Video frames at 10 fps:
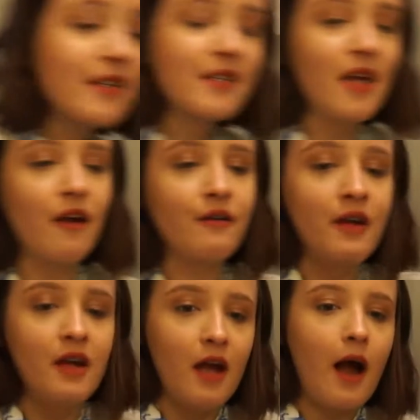So.
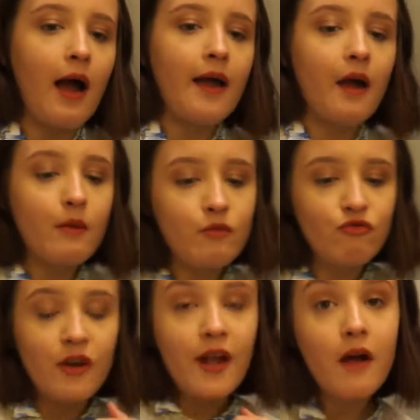I am
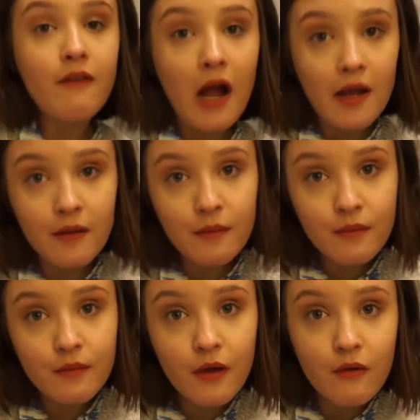running out
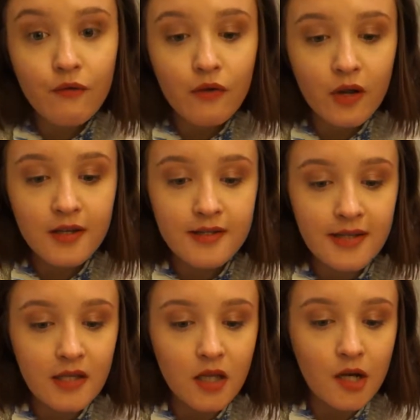of
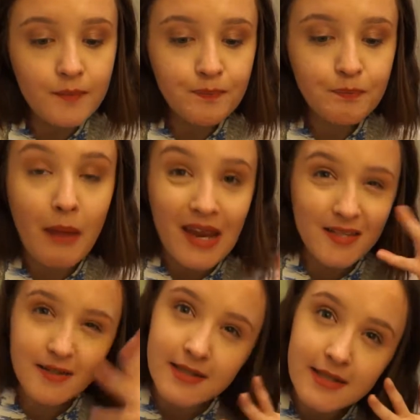concealer, base
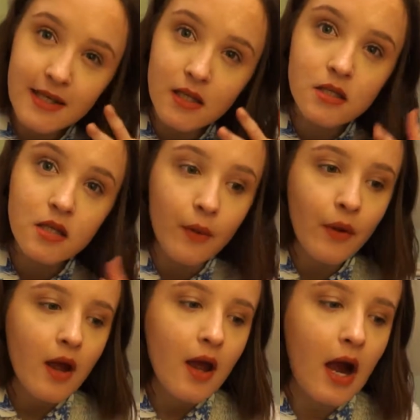concealer. So
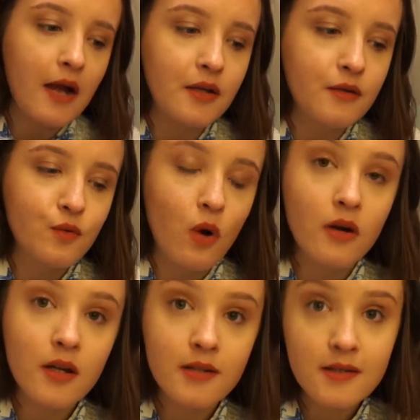I use one
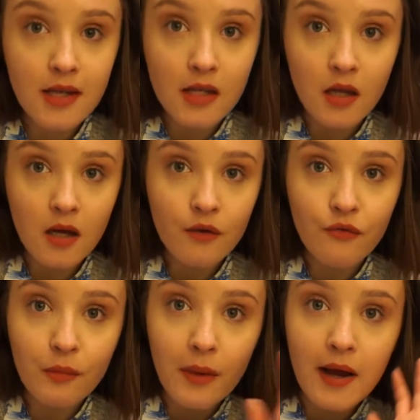concealer
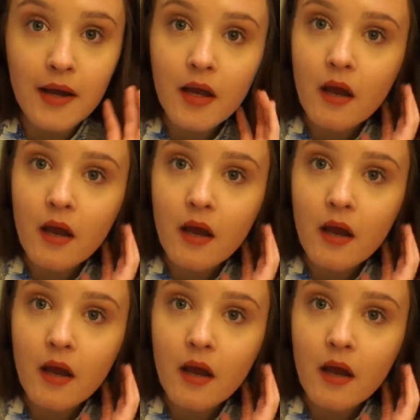for my